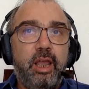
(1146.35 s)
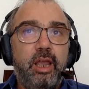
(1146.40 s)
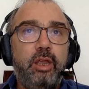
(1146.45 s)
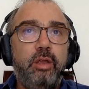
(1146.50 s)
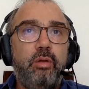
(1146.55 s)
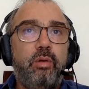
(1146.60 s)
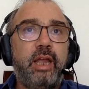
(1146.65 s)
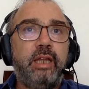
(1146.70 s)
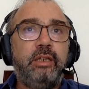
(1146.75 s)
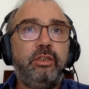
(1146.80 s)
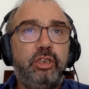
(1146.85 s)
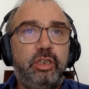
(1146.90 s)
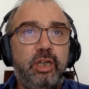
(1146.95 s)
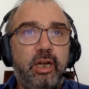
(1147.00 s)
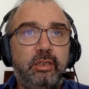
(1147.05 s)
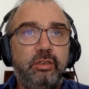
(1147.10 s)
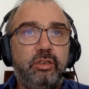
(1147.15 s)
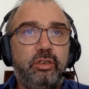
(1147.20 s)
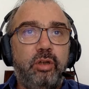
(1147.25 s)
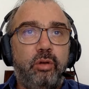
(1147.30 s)
You can
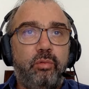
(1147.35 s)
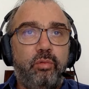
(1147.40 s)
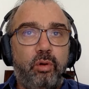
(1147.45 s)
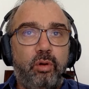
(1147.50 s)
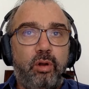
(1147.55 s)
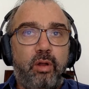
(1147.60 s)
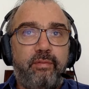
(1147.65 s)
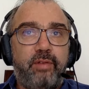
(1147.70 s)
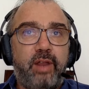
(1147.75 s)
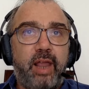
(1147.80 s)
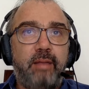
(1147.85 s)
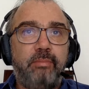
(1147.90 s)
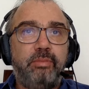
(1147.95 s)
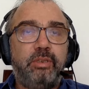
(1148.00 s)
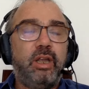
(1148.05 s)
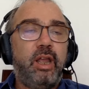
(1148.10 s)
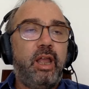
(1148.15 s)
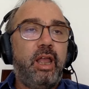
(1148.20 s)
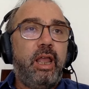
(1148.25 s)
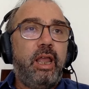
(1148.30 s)
change the rule of
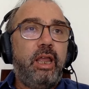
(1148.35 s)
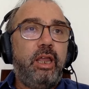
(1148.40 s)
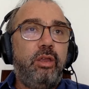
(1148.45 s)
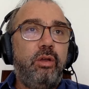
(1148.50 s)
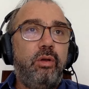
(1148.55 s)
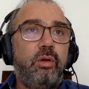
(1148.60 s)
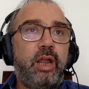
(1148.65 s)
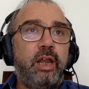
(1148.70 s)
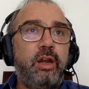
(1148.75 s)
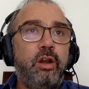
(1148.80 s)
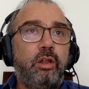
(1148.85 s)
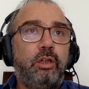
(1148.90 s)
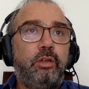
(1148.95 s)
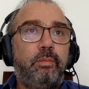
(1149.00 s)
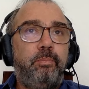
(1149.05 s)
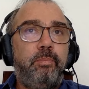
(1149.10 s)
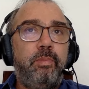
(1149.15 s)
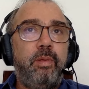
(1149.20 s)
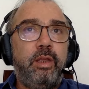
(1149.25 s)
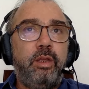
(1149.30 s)
games. You
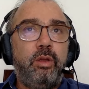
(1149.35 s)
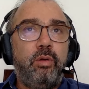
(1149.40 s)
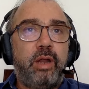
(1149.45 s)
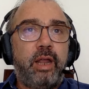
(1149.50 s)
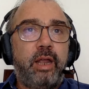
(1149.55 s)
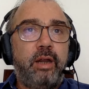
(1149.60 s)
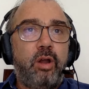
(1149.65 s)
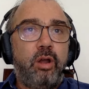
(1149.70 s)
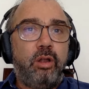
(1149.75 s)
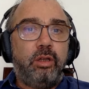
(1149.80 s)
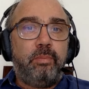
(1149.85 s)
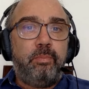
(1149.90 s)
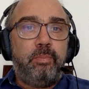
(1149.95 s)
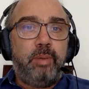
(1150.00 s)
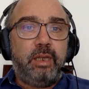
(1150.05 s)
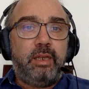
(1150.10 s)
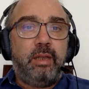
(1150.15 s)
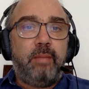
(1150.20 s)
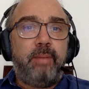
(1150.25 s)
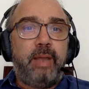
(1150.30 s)
cannot
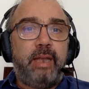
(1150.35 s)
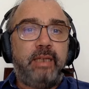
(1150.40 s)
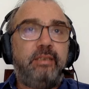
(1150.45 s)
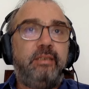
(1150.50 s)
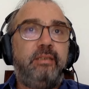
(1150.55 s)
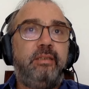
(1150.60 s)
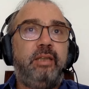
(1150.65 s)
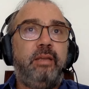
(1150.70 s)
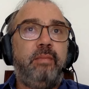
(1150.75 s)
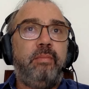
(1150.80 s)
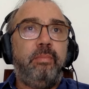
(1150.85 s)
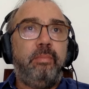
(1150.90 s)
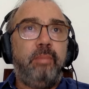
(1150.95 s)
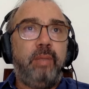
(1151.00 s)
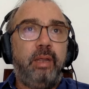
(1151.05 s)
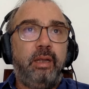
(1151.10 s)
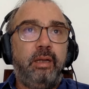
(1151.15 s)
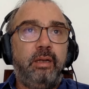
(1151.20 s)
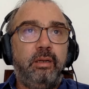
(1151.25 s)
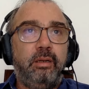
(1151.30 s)
be the best team
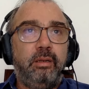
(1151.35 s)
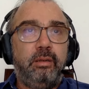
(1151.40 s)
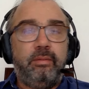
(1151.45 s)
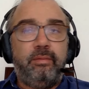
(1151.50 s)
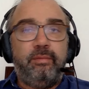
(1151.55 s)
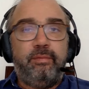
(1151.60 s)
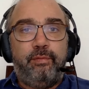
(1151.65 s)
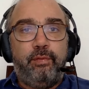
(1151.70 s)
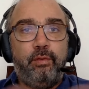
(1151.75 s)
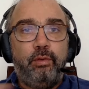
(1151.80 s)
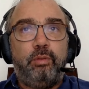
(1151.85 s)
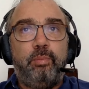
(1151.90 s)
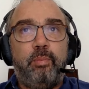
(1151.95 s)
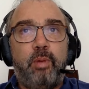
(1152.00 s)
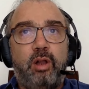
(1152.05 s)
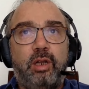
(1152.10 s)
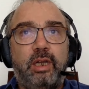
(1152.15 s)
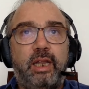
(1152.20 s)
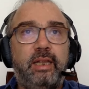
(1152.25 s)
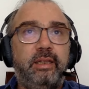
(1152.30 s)
in
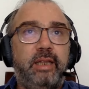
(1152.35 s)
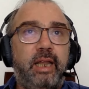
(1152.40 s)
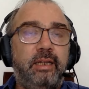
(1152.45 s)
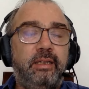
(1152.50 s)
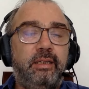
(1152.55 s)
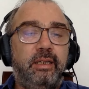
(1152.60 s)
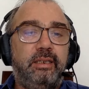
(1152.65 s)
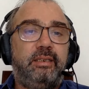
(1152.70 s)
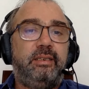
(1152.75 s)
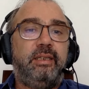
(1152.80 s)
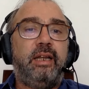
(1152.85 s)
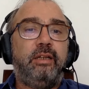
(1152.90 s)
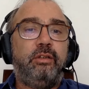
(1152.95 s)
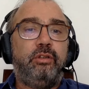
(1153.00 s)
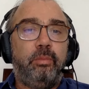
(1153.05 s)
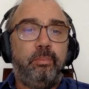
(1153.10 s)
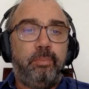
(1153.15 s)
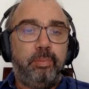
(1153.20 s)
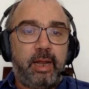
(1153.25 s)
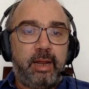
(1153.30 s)
football and then decide
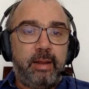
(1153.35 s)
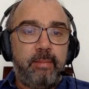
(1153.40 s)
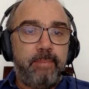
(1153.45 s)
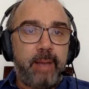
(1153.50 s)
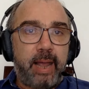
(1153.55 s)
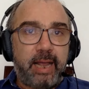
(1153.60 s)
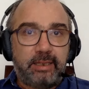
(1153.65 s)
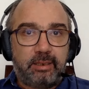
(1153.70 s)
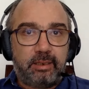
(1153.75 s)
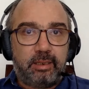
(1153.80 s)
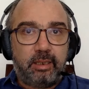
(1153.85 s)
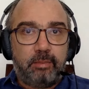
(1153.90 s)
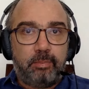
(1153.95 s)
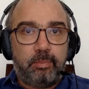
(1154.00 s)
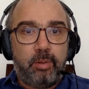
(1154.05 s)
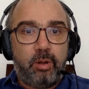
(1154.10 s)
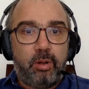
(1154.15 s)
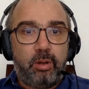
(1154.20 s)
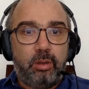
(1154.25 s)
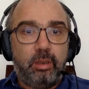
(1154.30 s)
to play
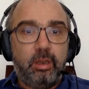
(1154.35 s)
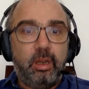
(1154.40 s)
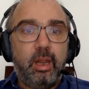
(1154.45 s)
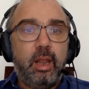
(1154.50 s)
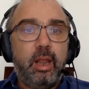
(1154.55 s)
basketball.